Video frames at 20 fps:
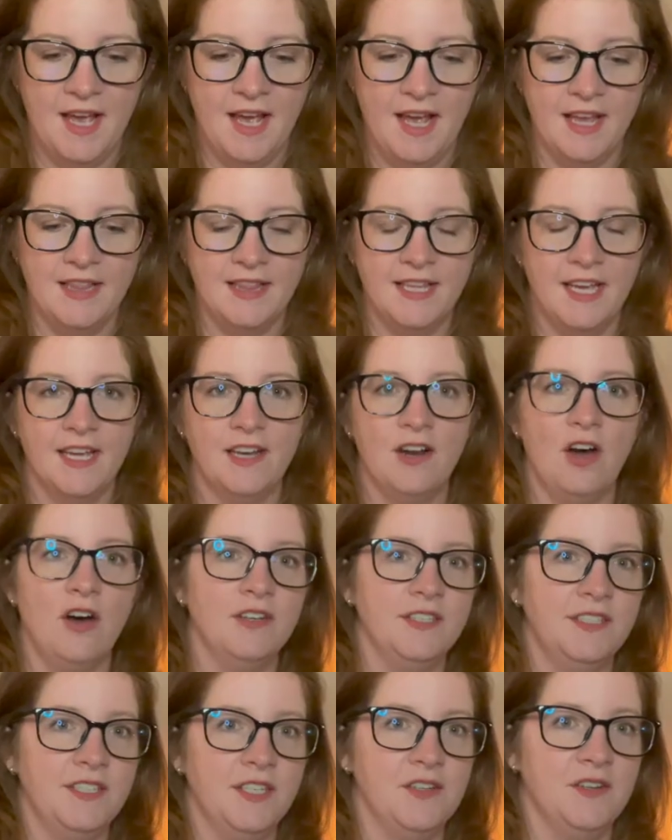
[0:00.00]
And then
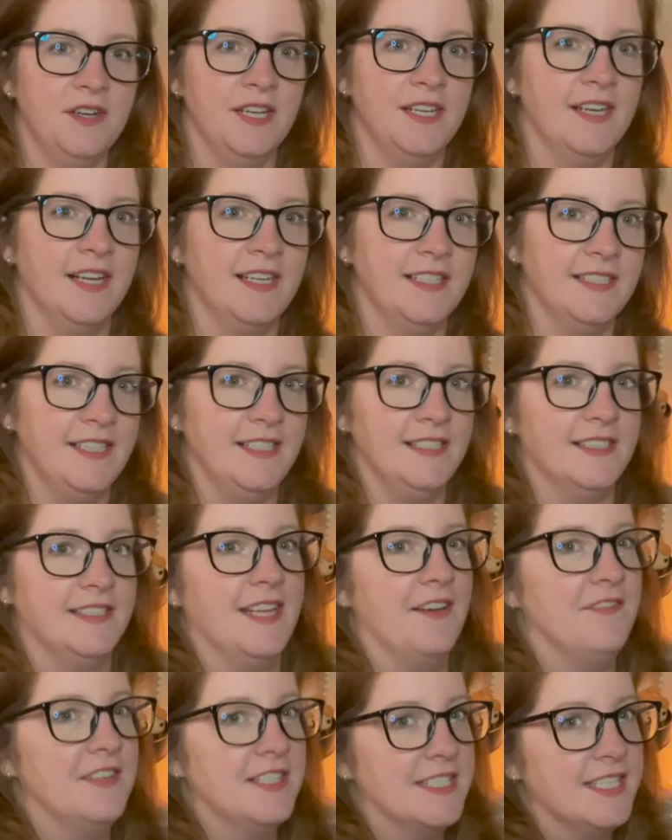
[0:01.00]
also in
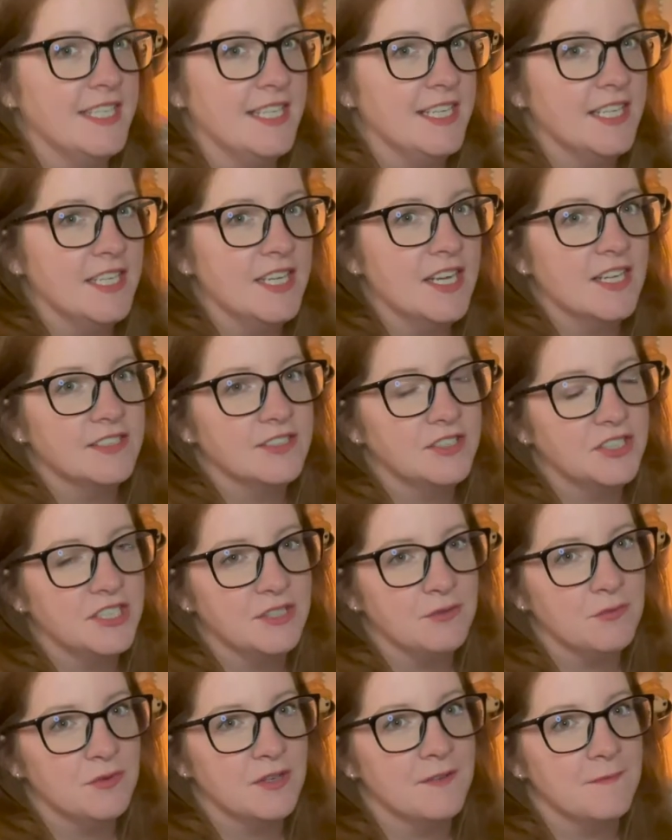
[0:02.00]
1917,
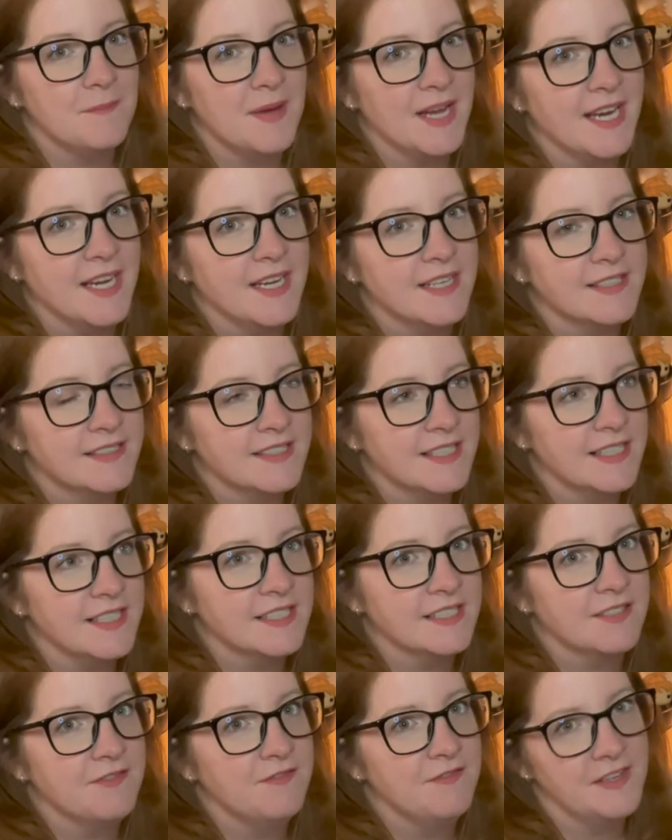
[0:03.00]
she would have made
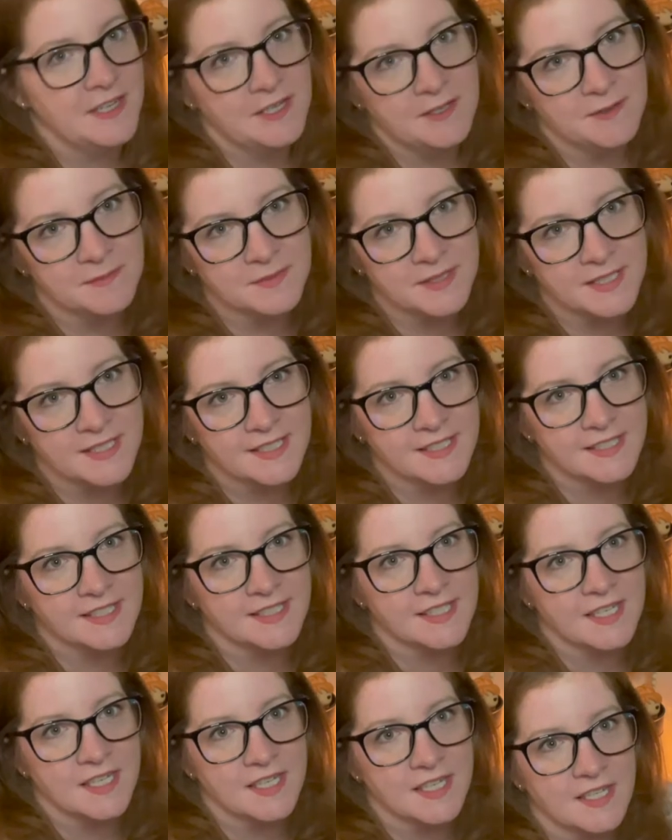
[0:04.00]
6 films.
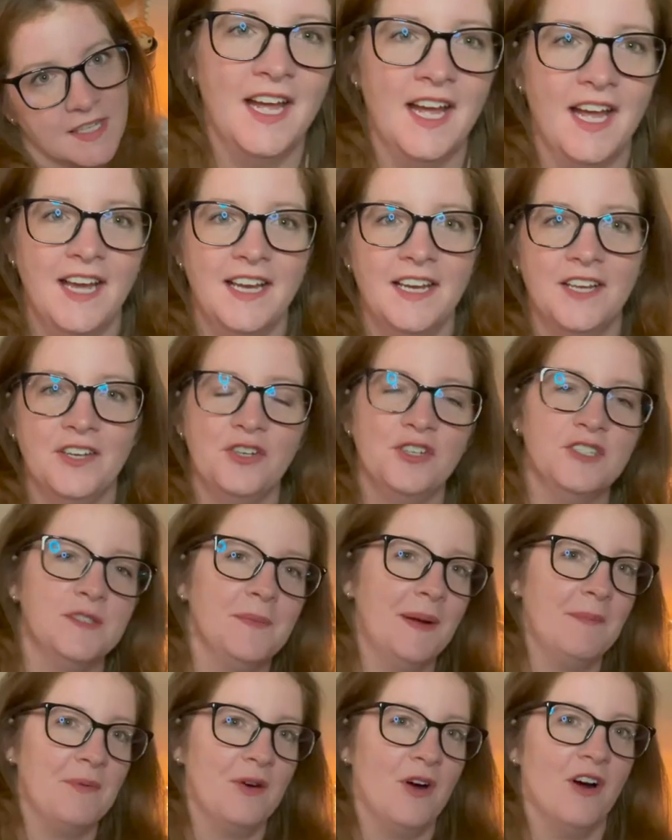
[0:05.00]
In a
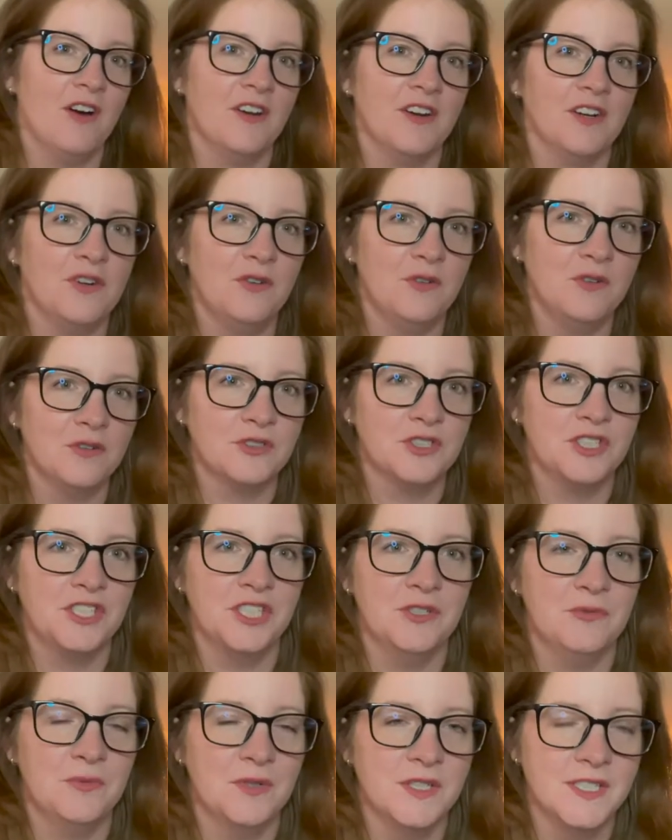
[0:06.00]
newspaper article,
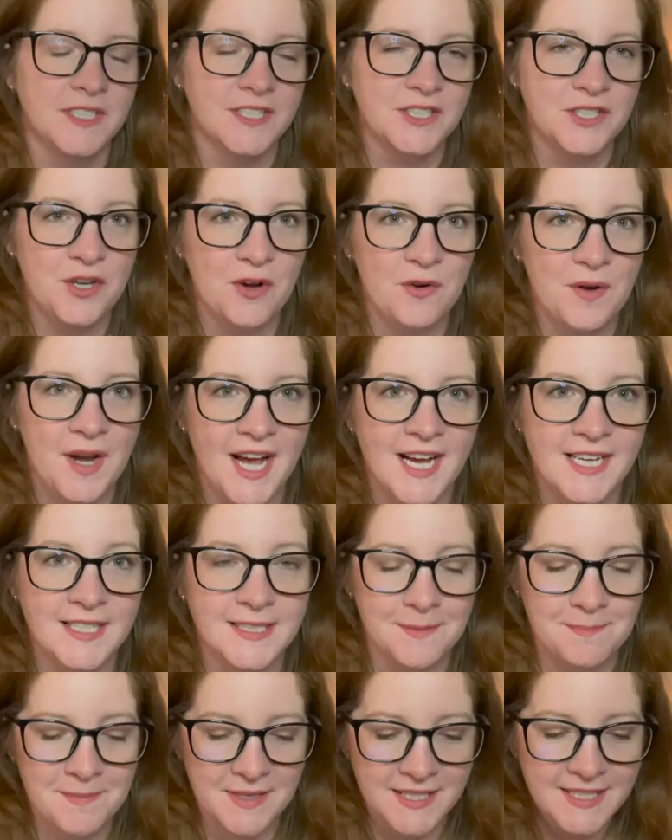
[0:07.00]
she was known
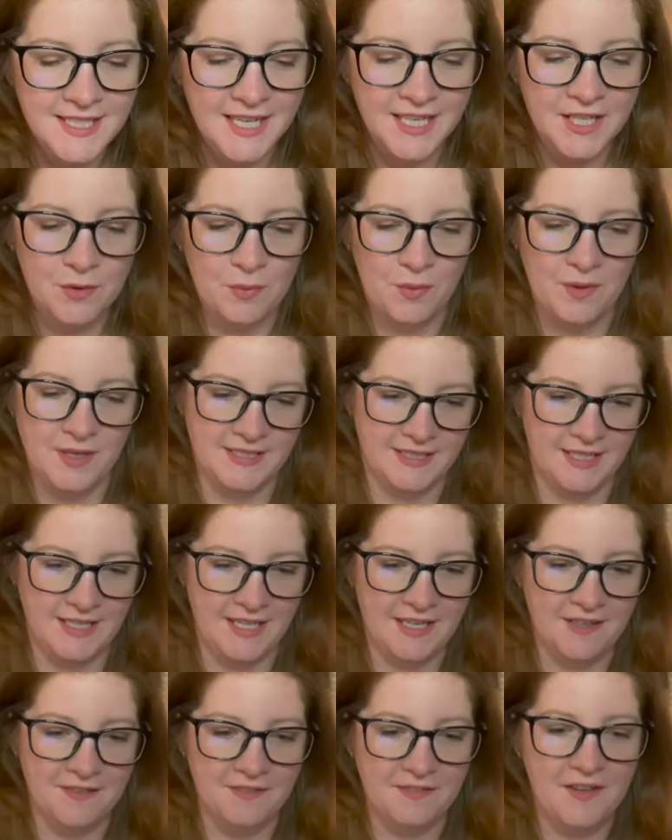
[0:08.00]
as Miss
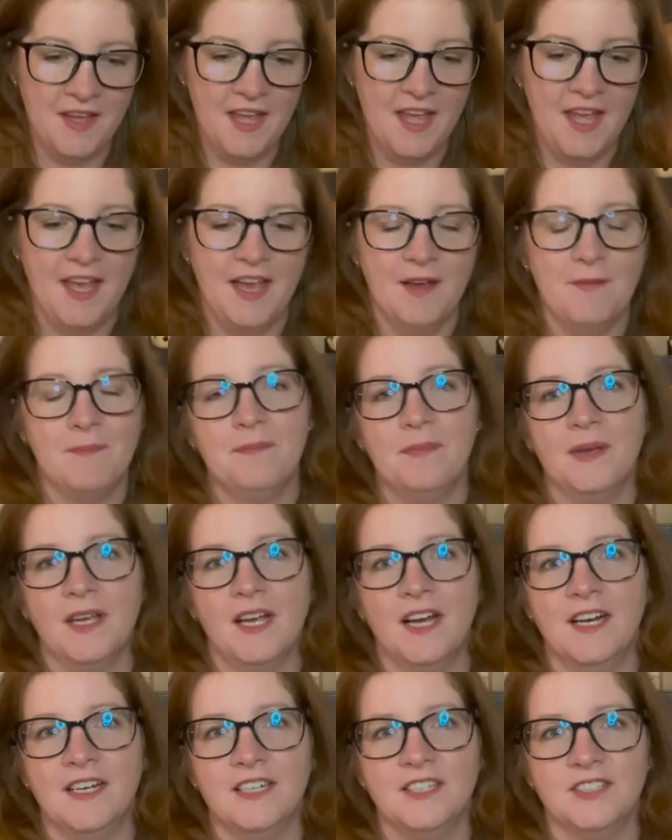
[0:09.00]
Inquisitive
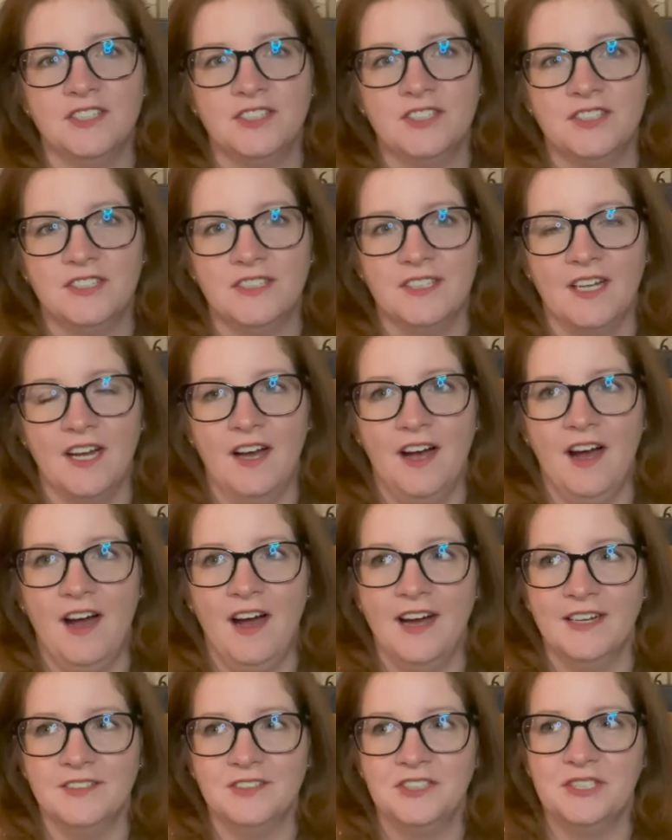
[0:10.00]
because
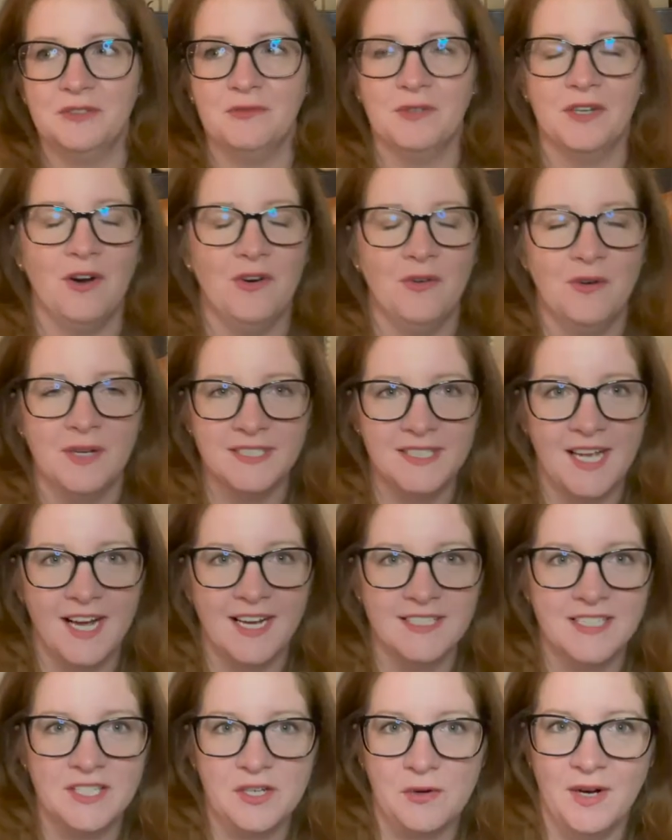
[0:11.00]
she would always
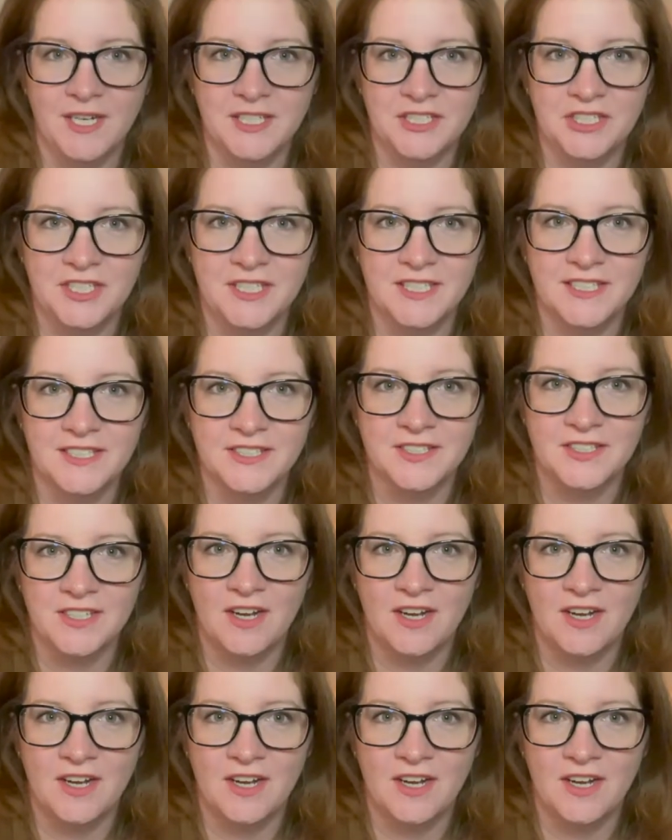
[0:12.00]
ask questions